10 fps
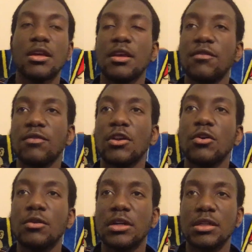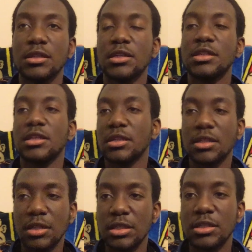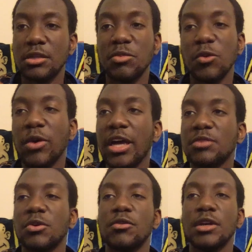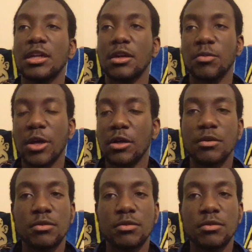if you don't want to listen to me wax poetic about